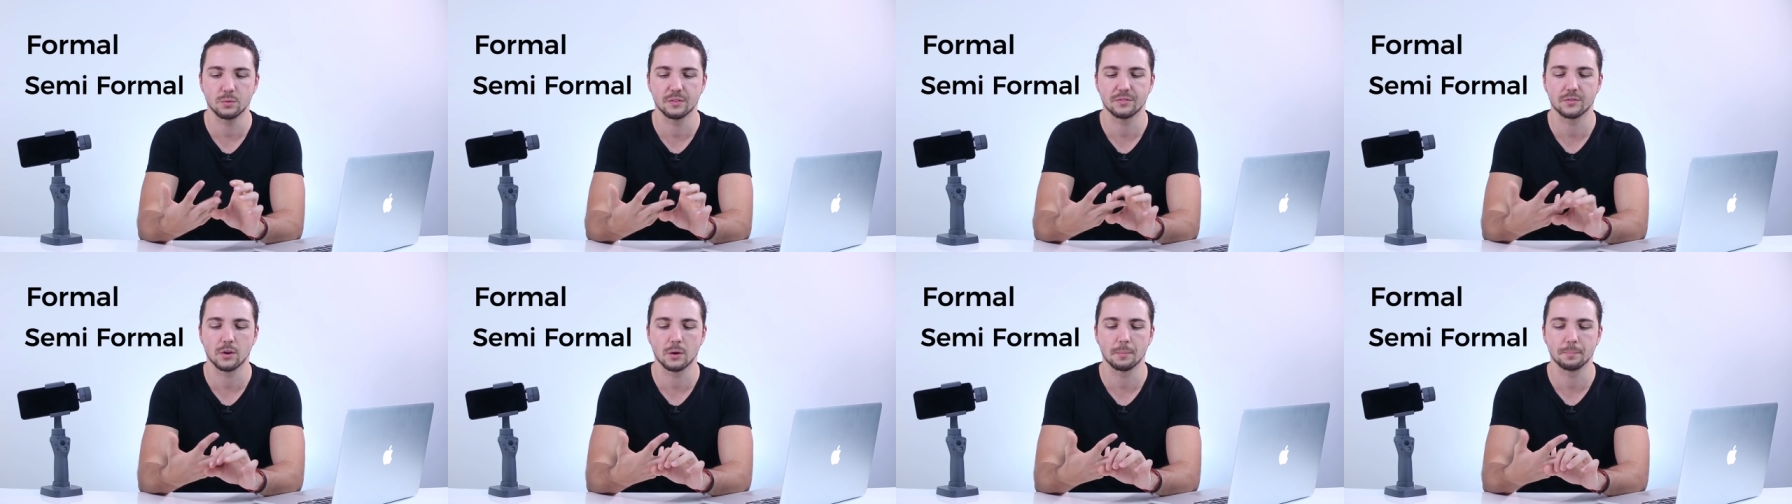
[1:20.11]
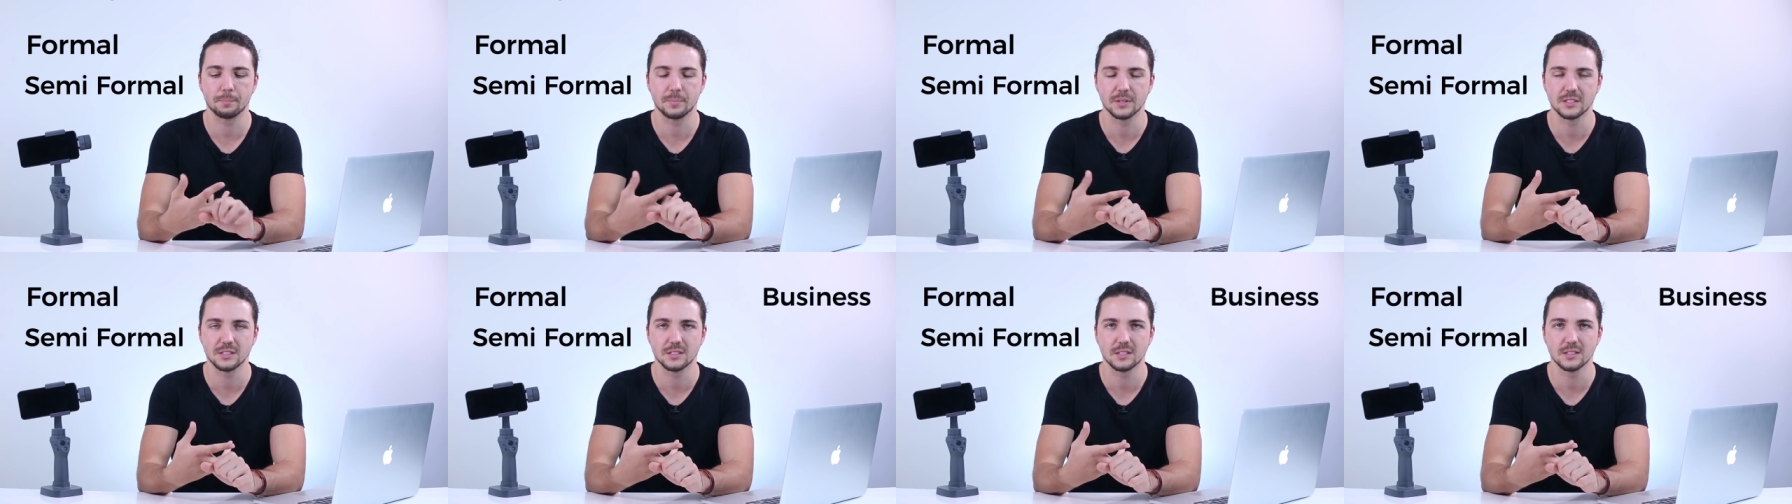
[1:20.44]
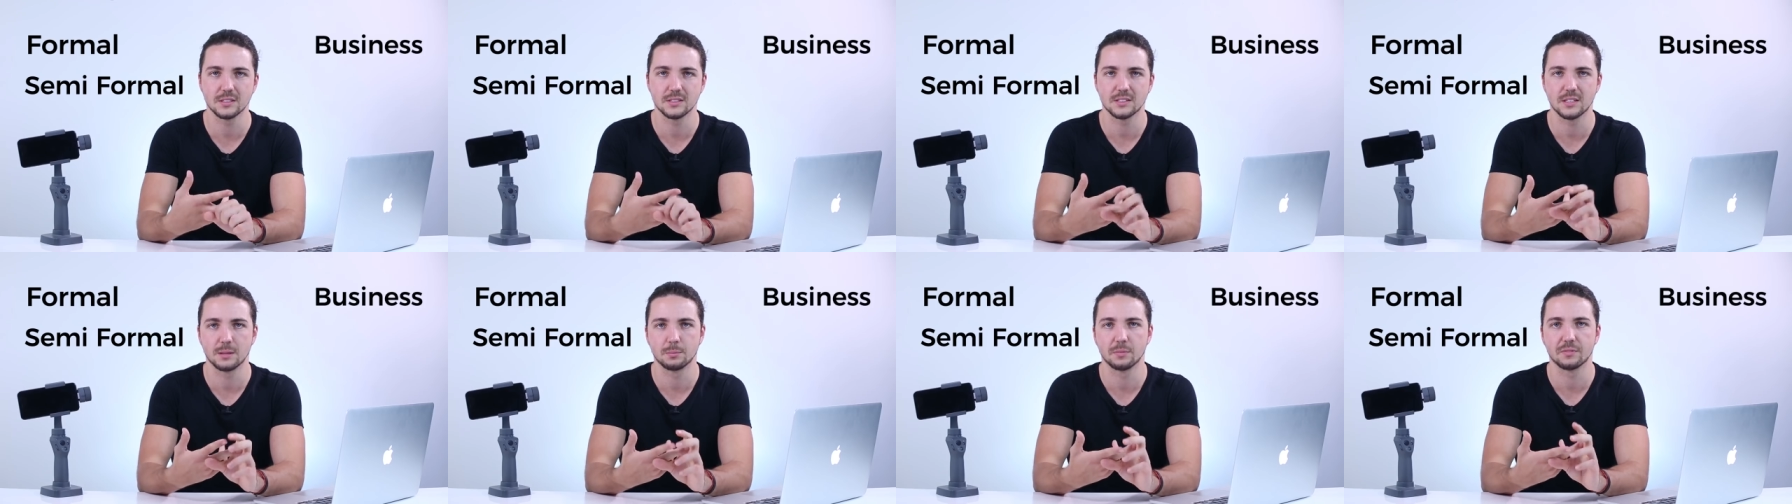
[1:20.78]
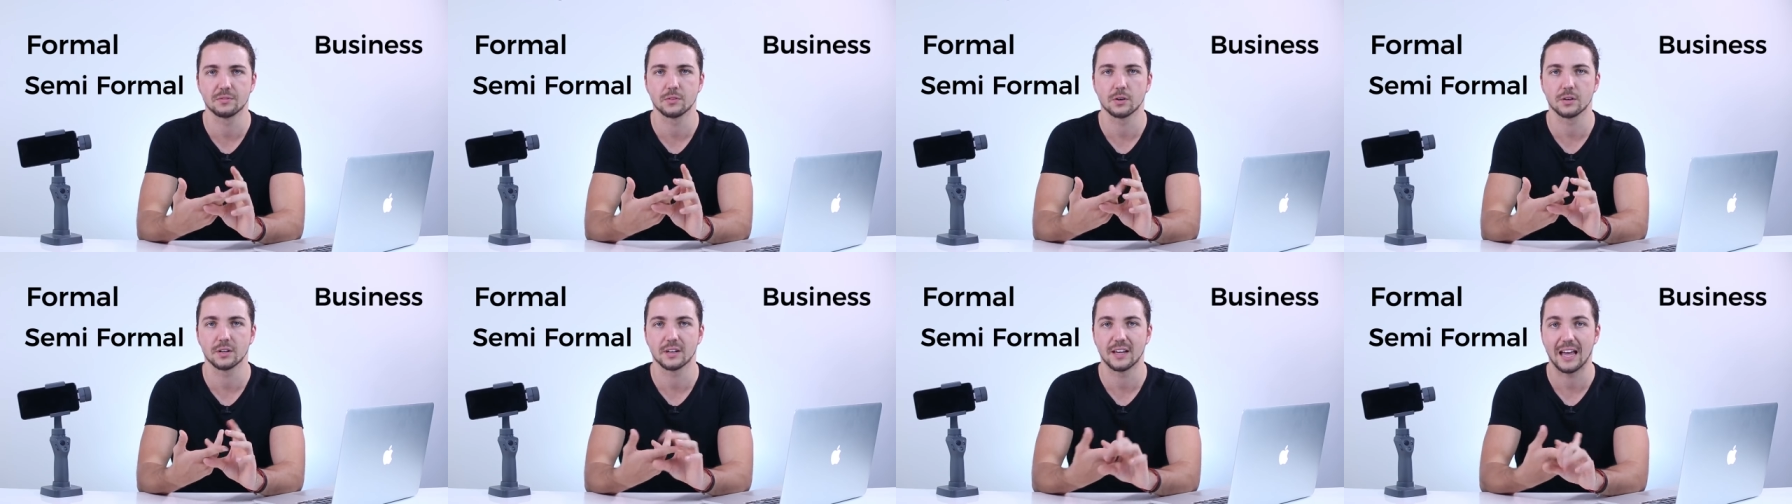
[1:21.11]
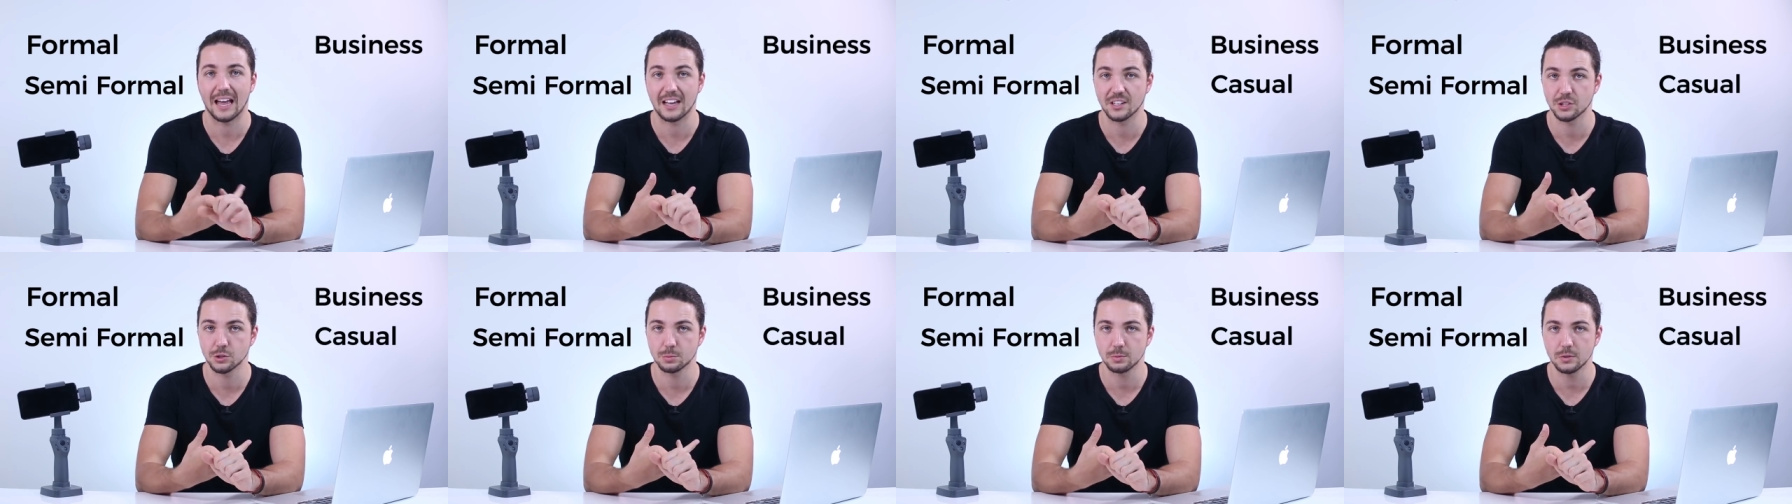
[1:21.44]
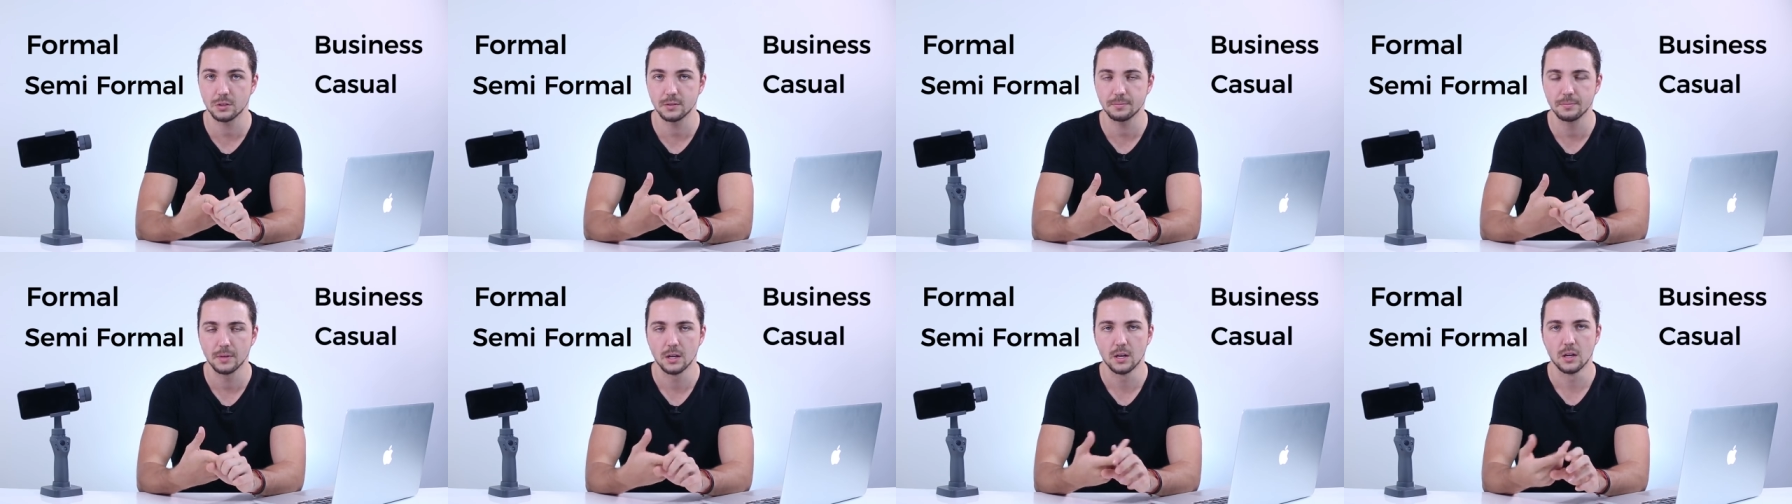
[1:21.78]
we've got business, and we've got
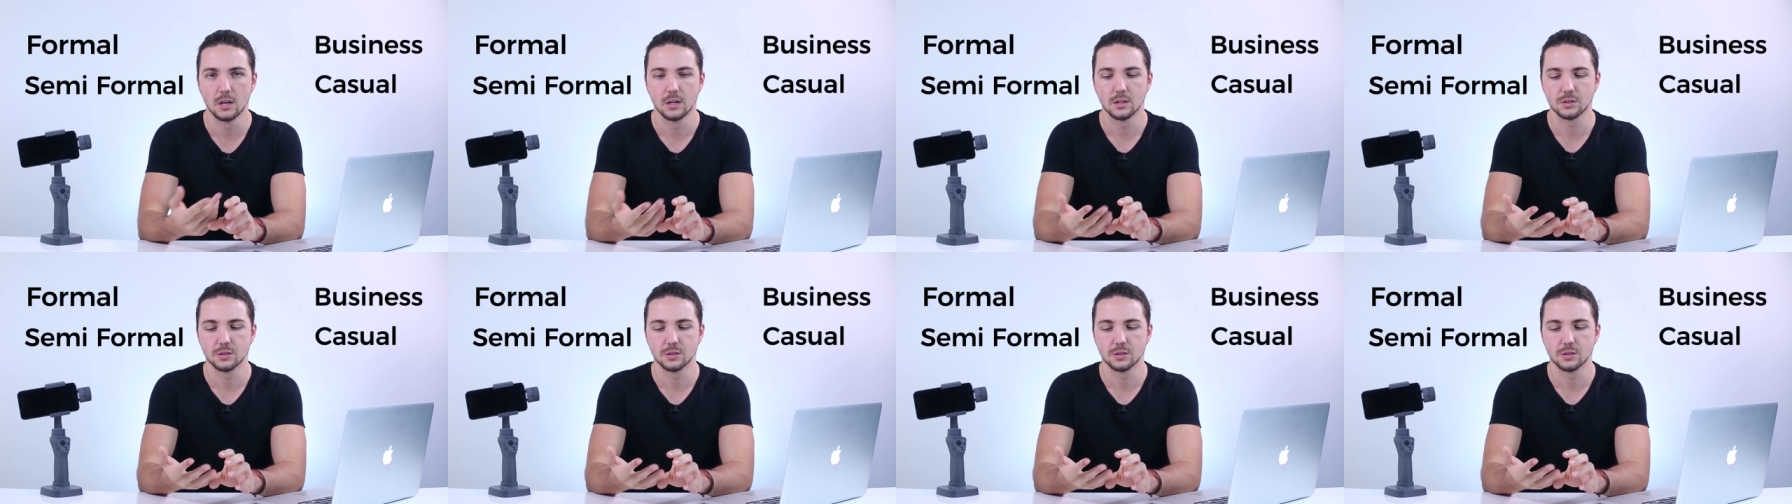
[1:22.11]
casual.